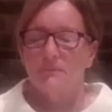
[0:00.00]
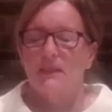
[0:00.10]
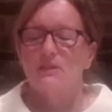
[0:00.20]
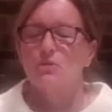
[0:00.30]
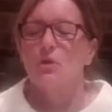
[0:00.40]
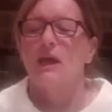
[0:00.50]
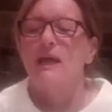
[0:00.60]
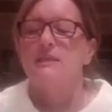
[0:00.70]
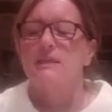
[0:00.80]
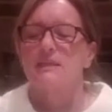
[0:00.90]
It's not
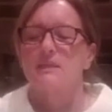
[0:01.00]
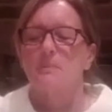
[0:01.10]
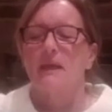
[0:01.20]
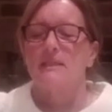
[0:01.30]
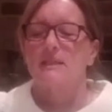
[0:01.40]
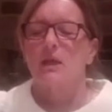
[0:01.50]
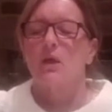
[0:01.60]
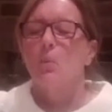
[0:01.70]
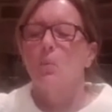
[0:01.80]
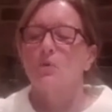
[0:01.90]
anticipating
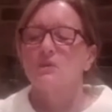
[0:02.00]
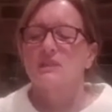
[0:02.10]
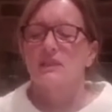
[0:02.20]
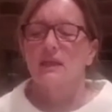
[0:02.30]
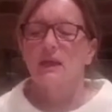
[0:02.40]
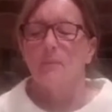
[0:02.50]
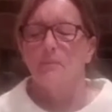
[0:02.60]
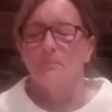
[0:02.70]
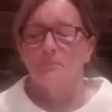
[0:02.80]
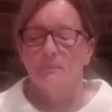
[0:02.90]
what's to
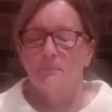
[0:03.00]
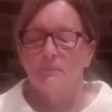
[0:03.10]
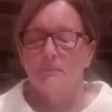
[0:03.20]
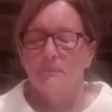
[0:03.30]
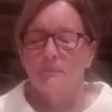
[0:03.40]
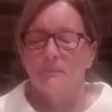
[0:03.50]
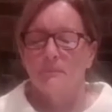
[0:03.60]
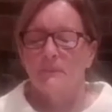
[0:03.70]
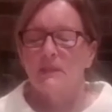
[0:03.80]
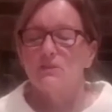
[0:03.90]
come.
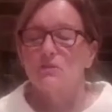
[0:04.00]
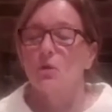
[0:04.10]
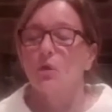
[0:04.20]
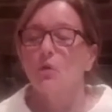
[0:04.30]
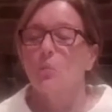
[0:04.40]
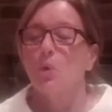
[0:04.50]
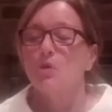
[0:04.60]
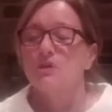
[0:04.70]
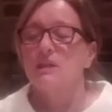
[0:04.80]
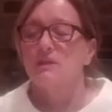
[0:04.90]
It's not the
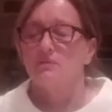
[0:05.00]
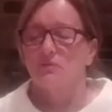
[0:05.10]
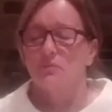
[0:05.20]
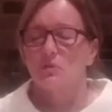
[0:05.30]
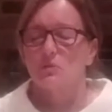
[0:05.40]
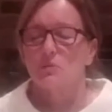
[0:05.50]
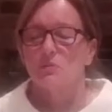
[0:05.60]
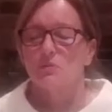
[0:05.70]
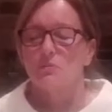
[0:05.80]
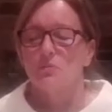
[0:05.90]
what if, which we'll
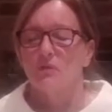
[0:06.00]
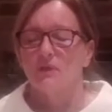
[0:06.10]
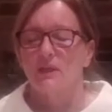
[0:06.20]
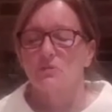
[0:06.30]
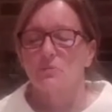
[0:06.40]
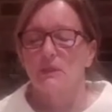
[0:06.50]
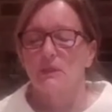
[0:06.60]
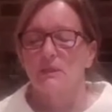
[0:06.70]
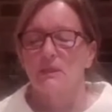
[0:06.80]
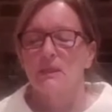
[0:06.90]
do more of next
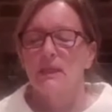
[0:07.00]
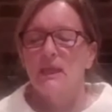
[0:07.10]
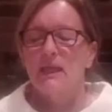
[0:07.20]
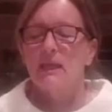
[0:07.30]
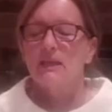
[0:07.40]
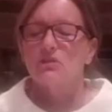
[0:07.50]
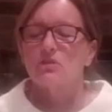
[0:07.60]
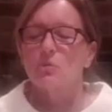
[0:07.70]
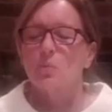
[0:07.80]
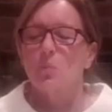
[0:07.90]
week. It's
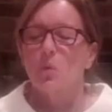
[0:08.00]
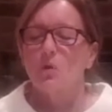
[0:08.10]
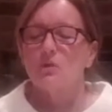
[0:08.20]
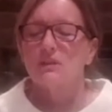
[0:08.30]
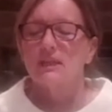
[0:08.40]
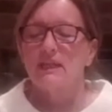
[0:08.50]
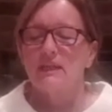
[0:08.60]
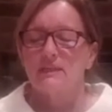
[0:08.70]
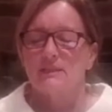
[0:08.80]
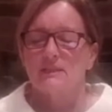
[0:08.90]
the what
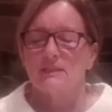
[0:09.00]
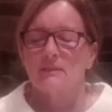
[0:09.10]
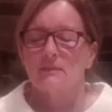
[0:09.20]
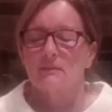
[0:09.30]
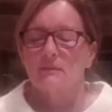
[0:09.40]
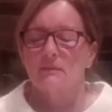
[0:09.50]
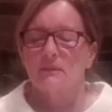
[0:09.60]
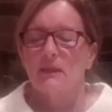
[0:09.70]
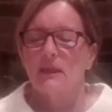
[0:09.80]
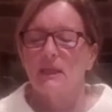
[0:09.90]
is
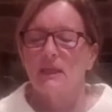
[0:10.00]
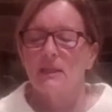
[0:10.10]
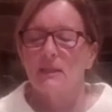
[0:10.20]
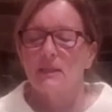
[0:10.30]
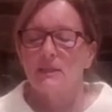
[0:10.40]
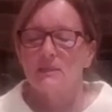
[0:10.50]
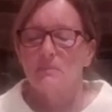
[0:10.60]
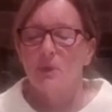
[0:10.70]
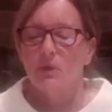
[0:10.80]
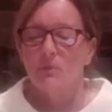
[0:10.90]
in this
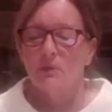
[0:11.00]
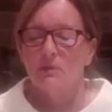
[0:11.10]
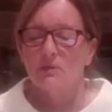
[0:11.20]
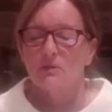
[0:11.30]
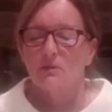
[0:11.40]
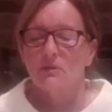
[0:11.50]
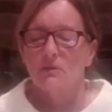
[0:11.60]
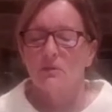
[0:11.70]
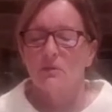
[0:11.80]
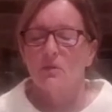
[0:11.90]
moment.
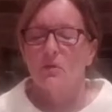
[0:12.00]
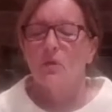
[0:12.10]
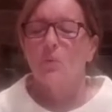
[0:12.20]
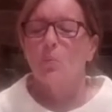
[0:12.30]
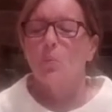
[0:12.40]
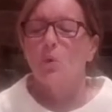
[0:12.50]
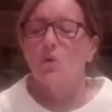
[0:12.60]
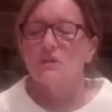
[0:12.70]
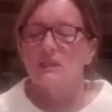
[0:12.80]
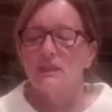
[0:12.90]

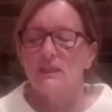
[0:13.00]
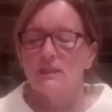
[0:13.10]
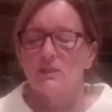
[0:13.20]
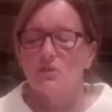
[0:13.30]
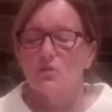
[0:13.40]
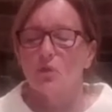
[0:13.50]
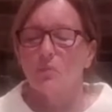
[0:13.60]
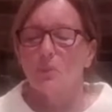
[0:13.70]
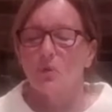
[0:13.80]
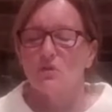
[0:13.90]
What is your
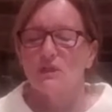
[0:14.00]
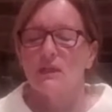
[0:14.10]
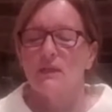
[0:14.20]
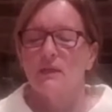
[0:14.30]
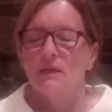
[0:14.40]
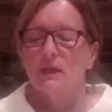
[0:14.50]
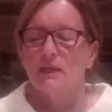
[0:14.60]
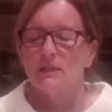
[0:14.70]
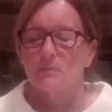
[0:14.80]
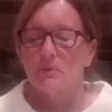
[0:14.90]
body
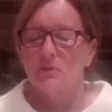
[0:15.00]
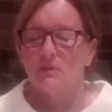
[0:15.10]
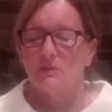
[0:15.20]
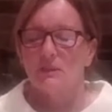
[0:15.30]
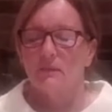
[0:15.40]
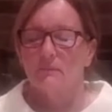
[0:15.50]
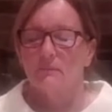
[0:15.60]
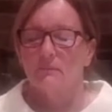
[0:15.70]
experiencing?